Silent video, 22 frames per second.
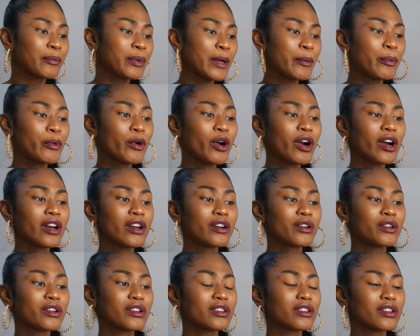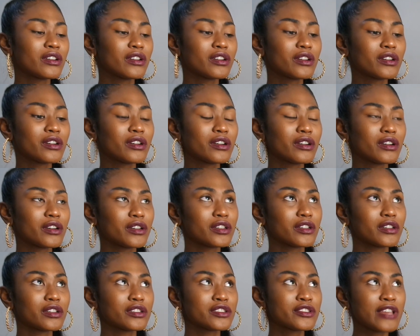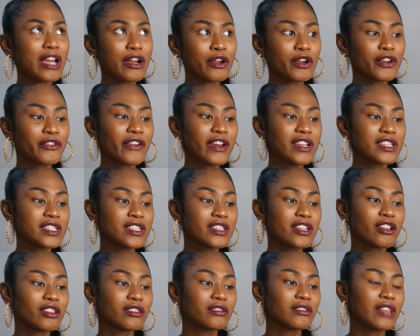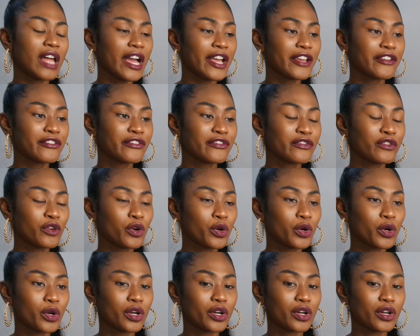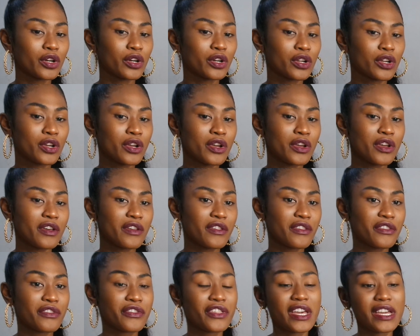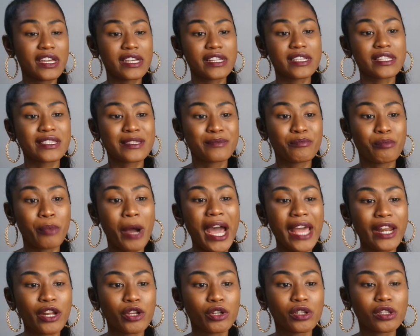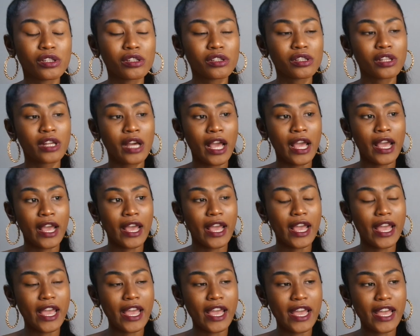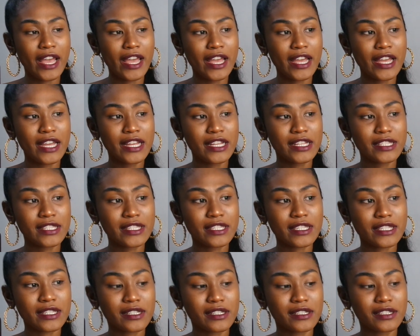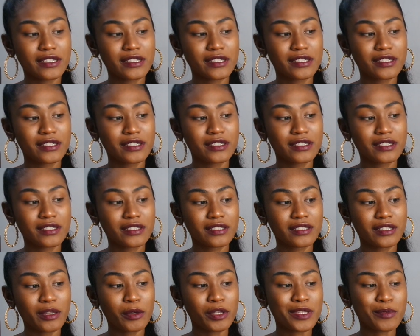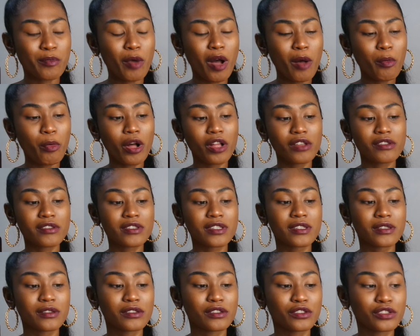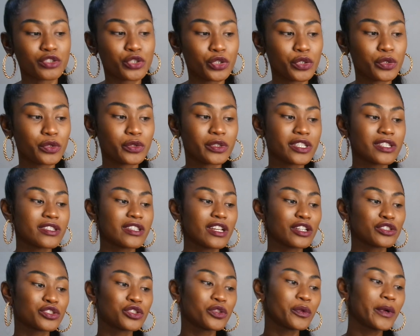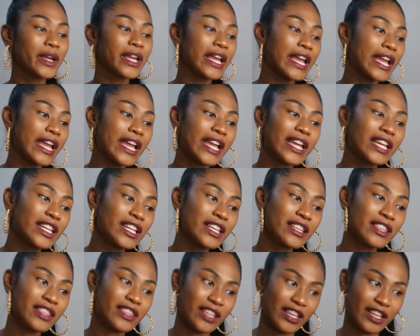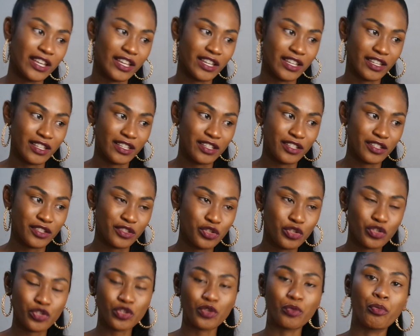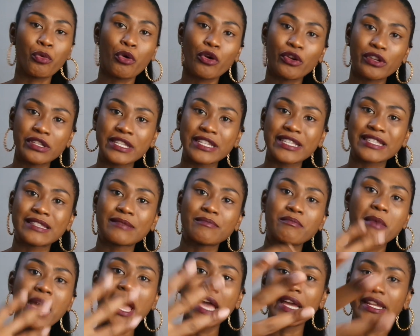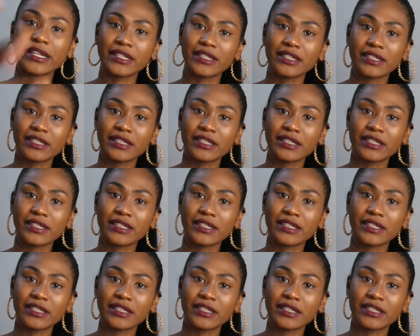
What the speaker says: people are sacrificing their life for this battle, and the small balls dude is not doing anything to support his men.